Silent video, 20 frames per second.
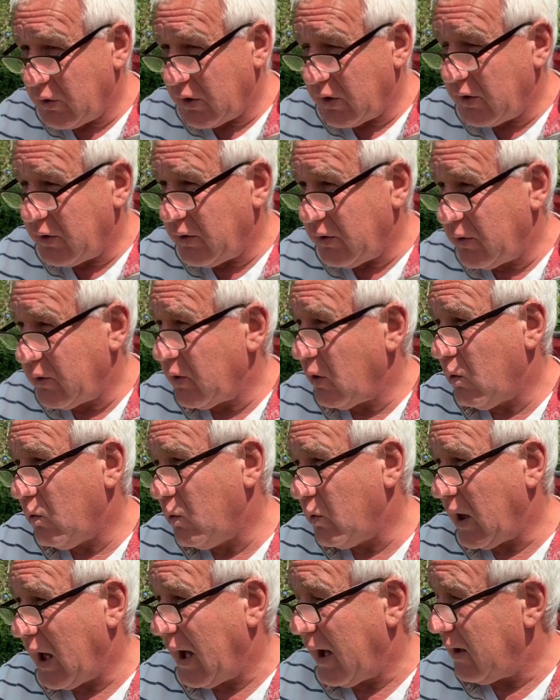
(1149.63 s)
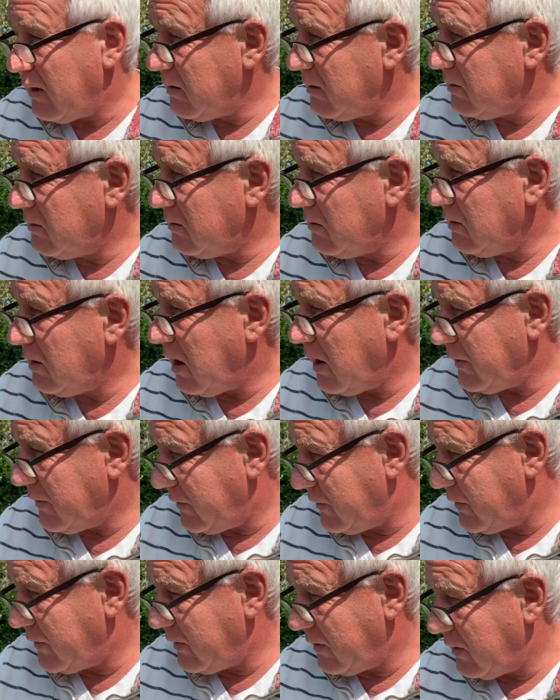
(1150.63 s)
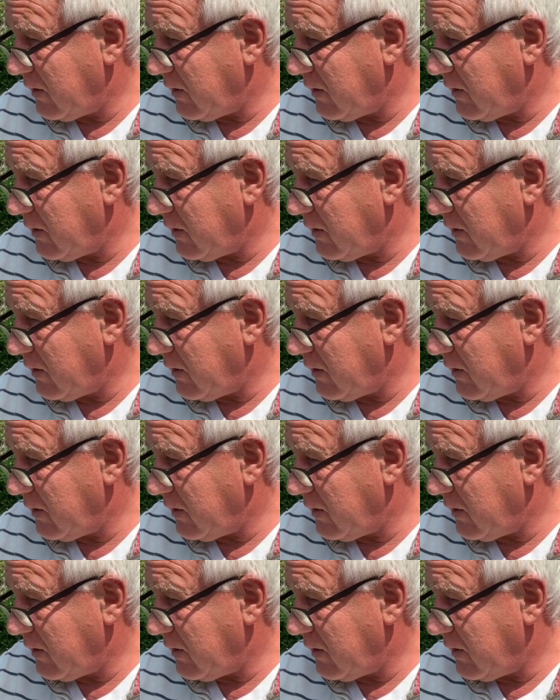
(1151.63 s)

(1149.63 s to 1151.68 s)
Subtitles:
and all that, and